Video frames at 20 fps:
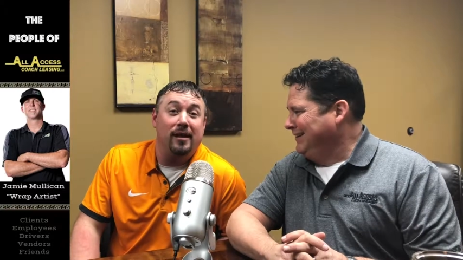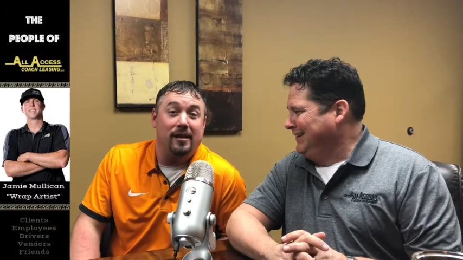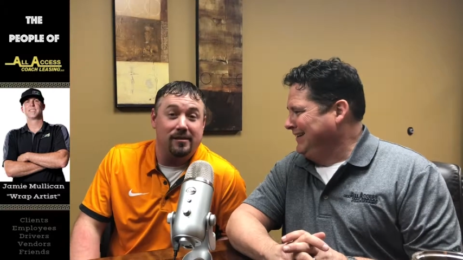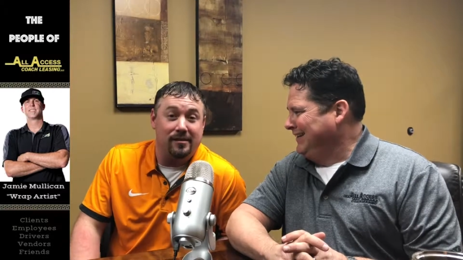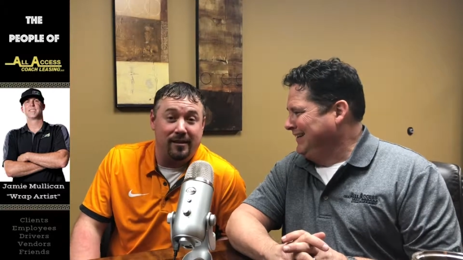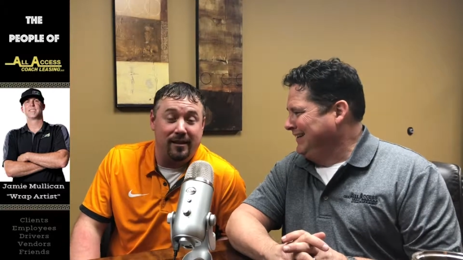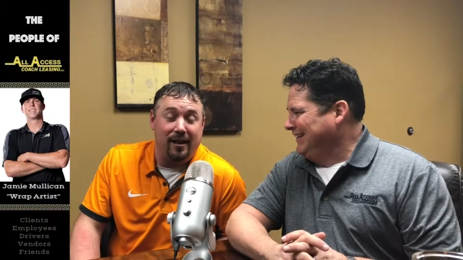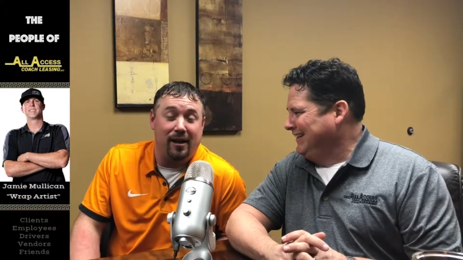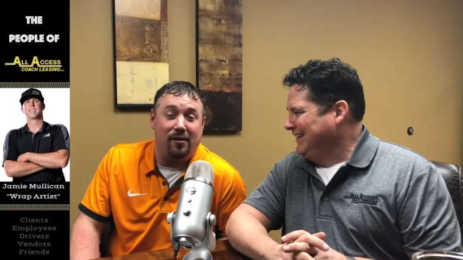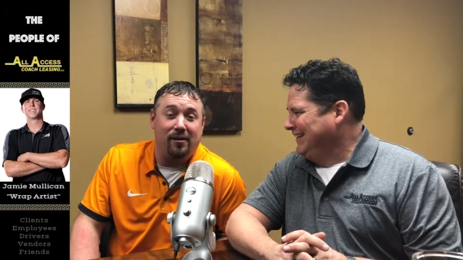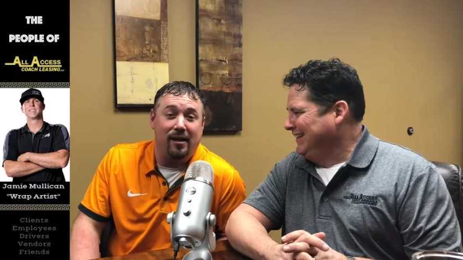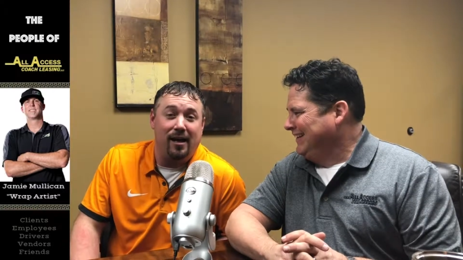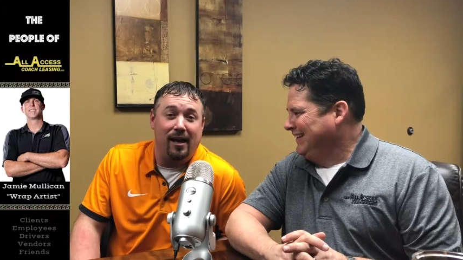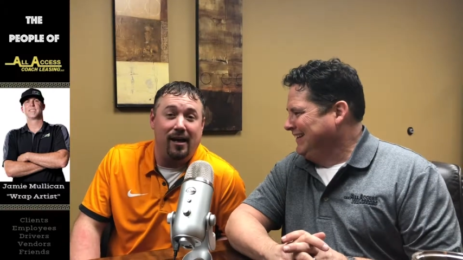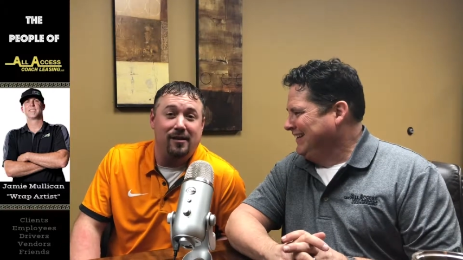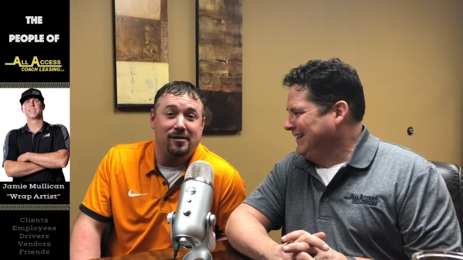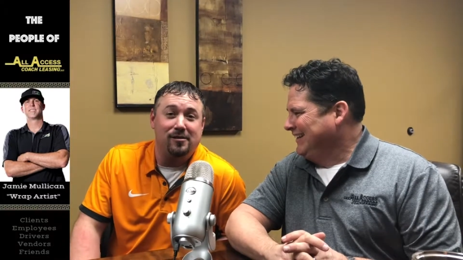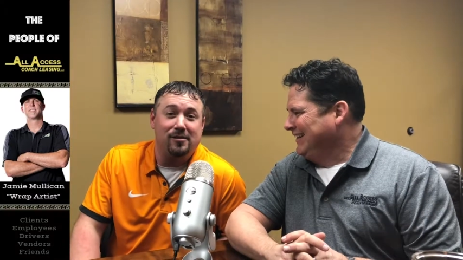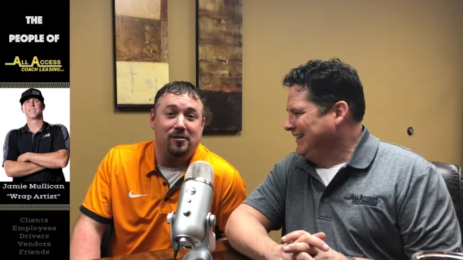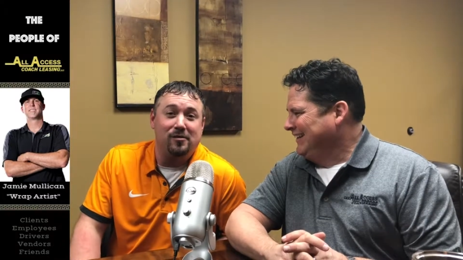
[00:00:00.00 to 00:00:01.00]
Speaker 1: Dickson County
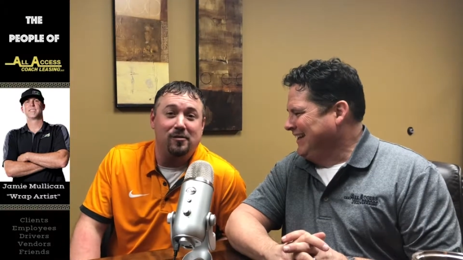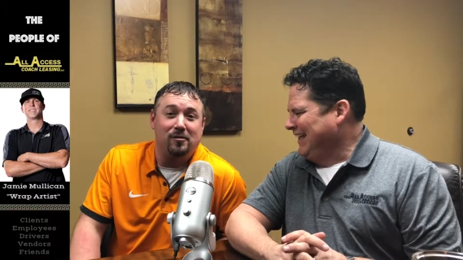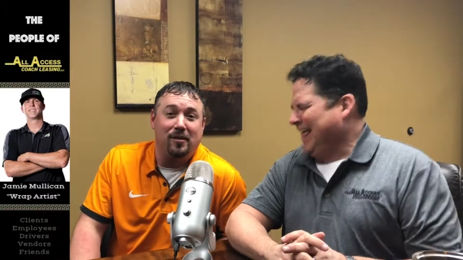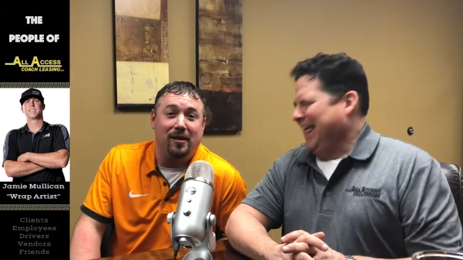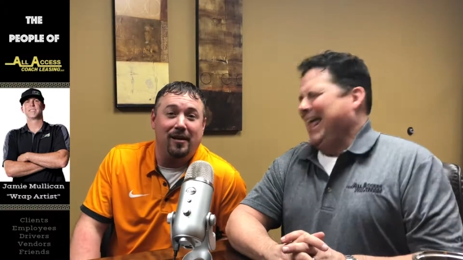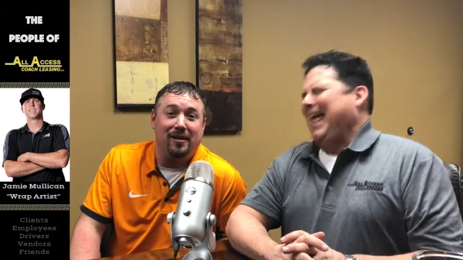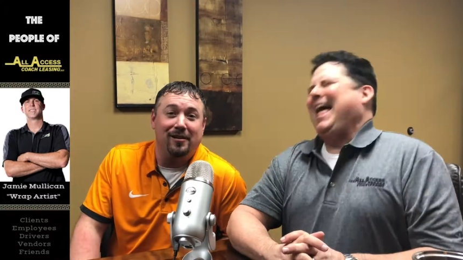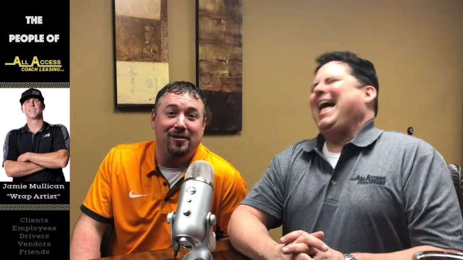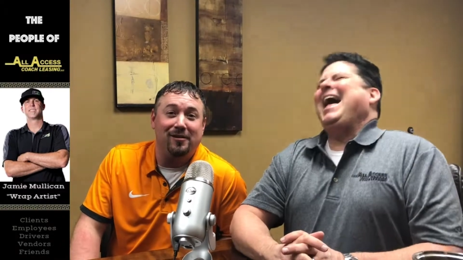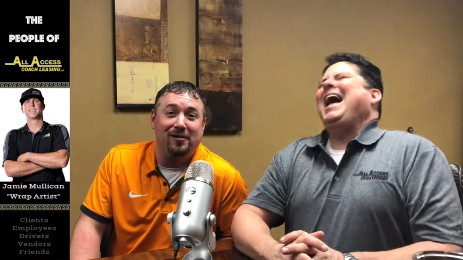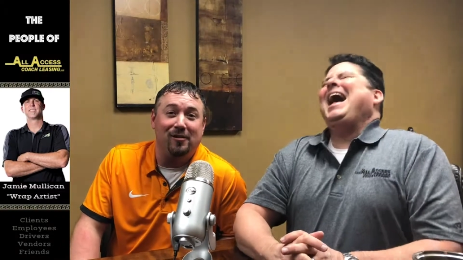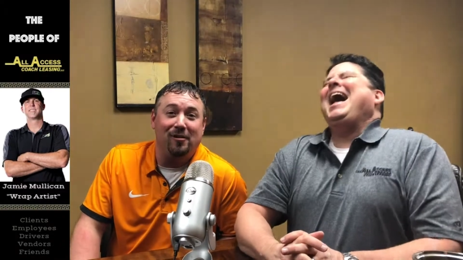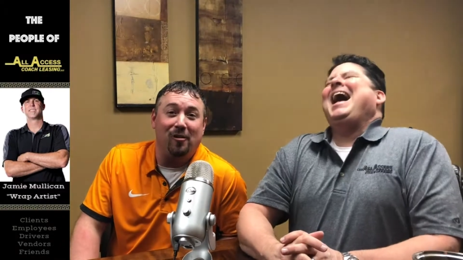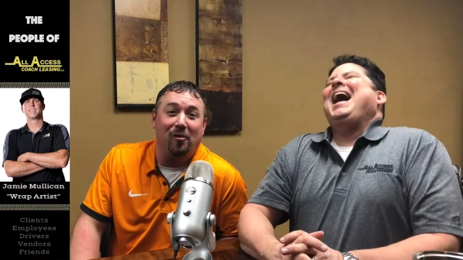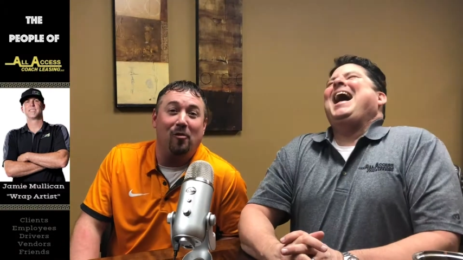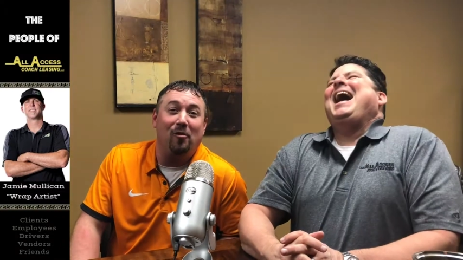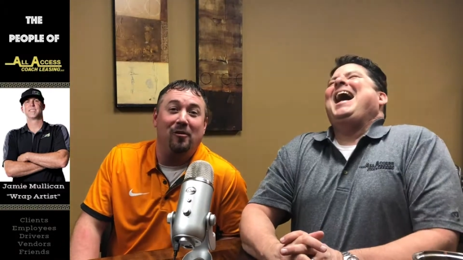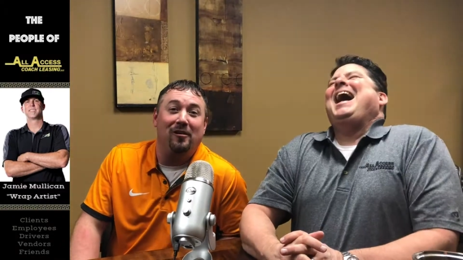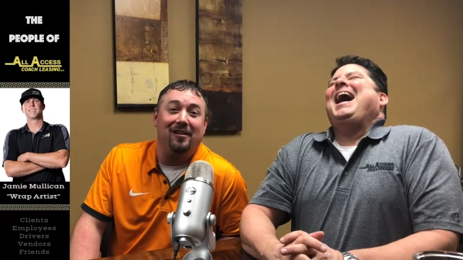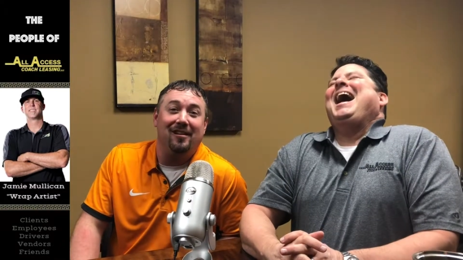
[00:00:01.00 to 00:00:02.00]
High School back in your
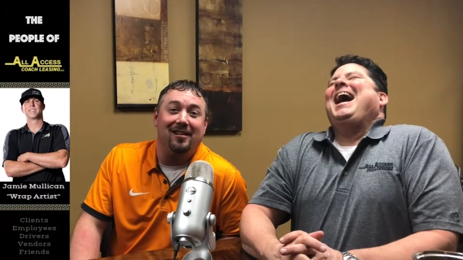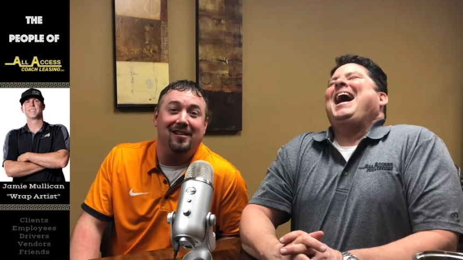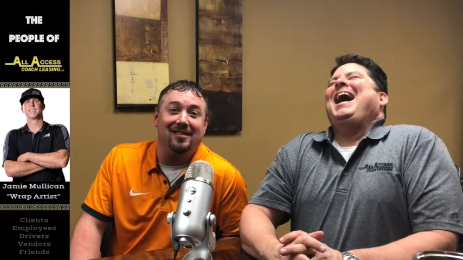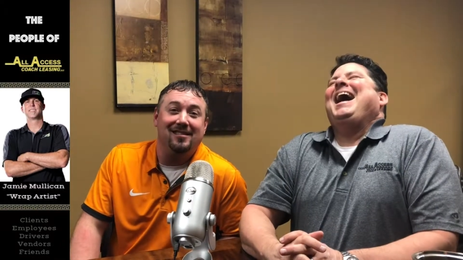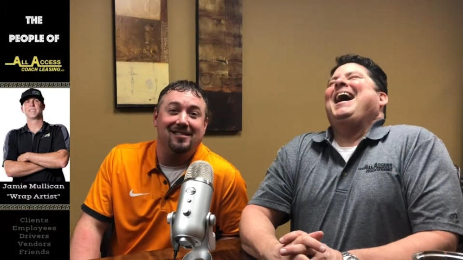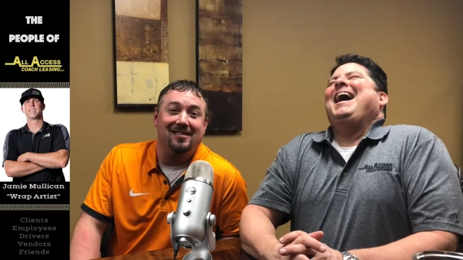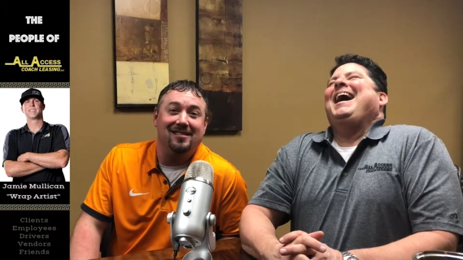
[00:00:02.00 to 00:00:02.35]
glory days.